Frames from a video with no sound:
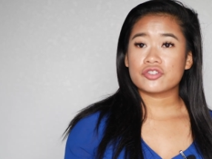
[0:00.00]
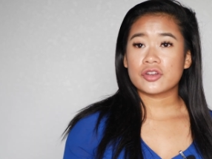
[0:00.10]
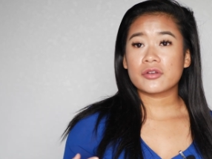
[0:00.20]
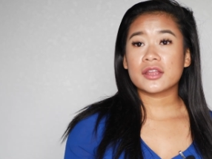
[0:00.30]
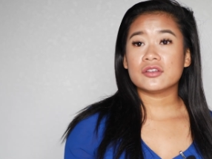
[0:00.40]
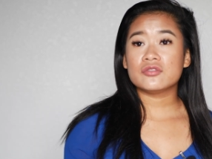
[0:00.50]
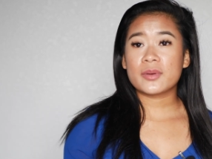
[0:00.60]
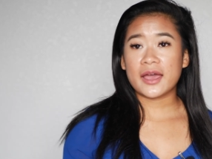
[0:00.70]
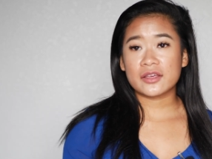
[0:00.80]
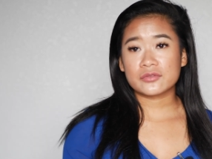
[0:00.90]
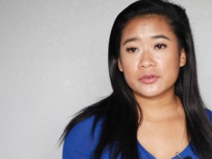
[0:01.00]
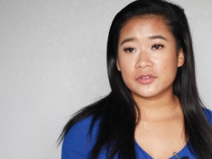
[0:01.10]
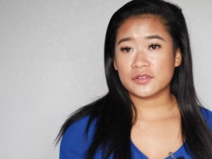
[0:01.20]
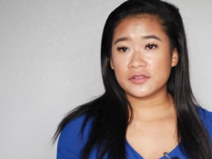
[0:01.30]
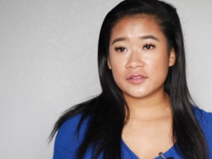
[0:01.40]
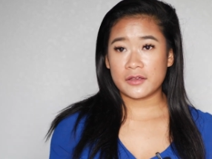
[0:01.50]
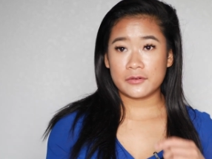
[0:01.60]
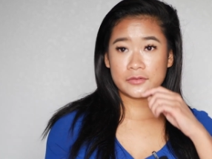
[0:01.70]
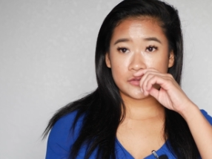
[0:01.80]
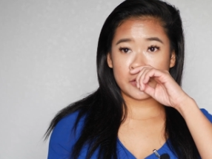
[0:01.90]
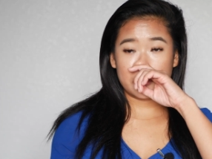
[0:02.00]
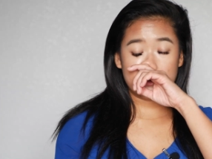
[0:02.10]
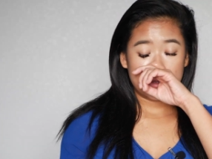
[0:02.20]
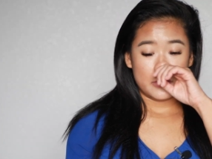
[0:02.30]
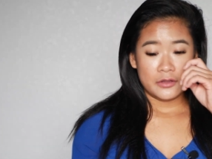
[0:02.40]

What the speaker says: generate new passwords and stuff, so